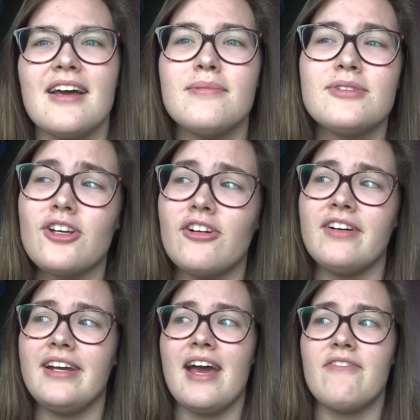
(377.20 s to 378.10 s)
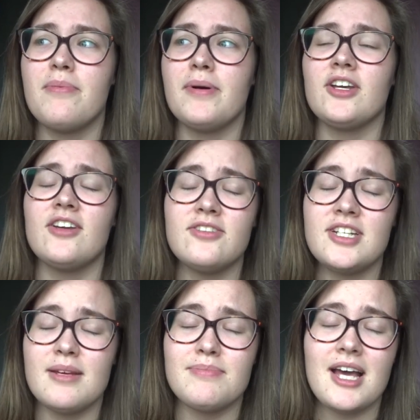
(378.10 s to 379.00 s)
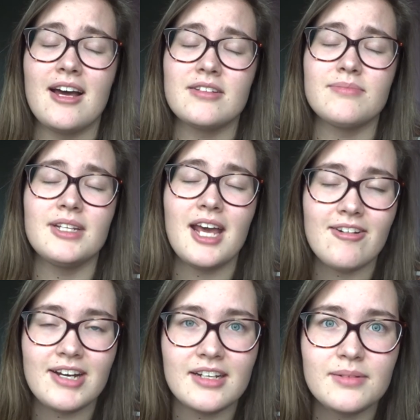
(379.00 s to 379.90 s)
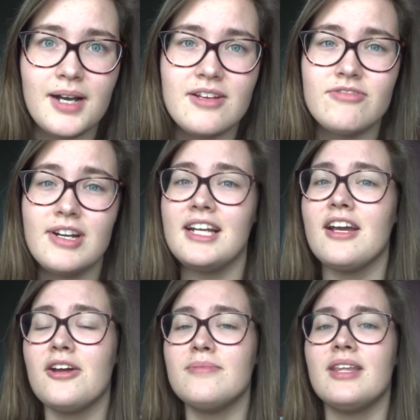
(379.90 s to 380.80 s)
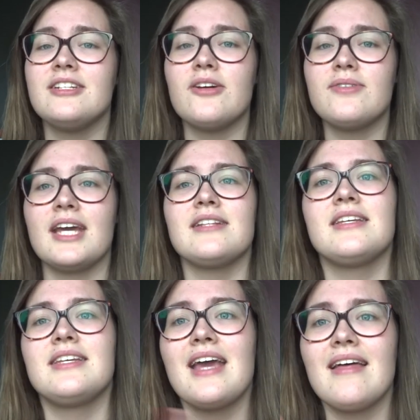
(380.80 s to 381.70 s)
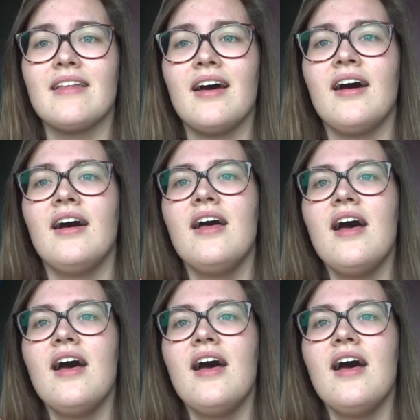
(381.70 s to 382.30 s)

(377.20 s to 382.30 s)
I'm sorry, everybody who ships Adam and Eric, but I really hope they don't get together.